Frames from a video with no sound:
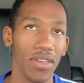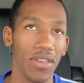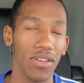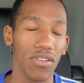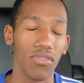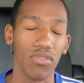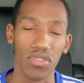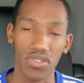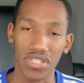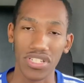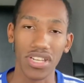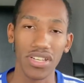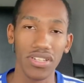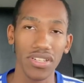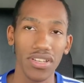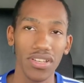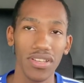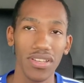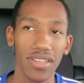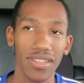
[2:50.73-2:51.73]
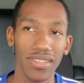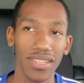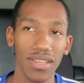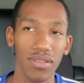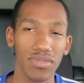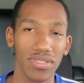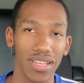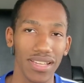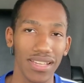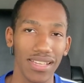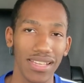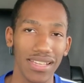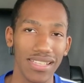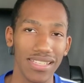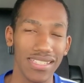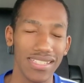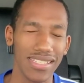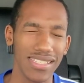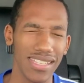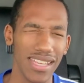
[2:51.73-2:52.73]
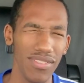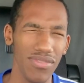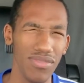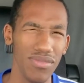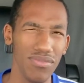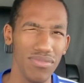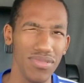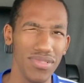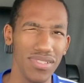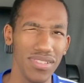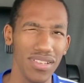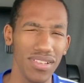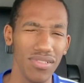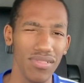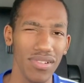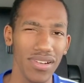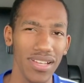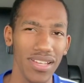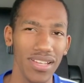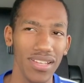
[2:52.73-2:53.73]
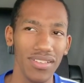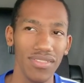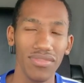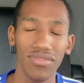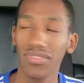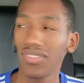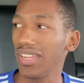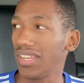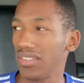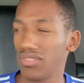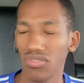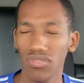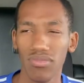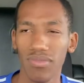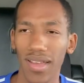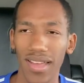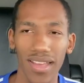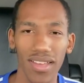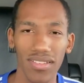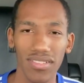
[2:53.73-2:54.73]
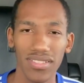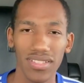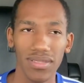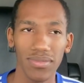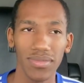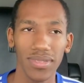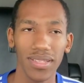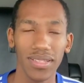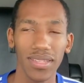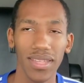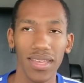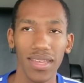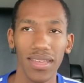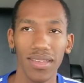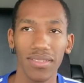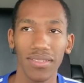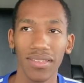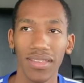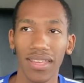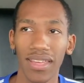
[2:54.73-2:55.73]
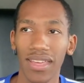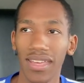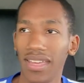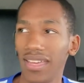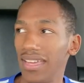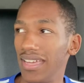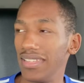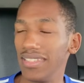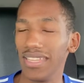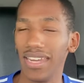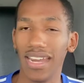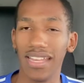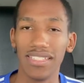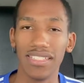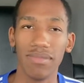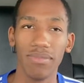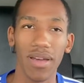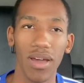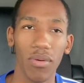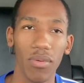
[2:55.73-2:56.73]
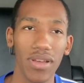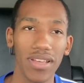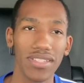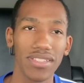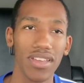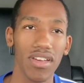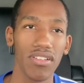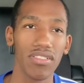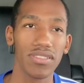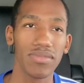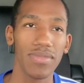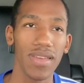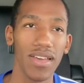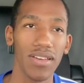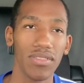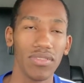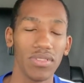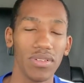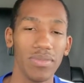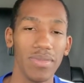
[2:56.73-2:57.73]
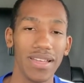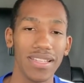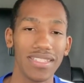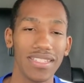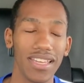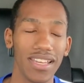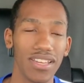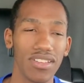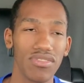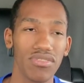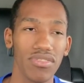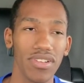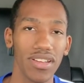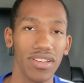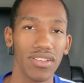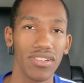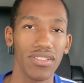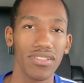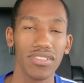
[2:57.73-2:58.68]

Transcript: Virginia. I think it was like a 7% grade for like 2 miles, something like that. And then I did my West Coast mountain with my second trainer.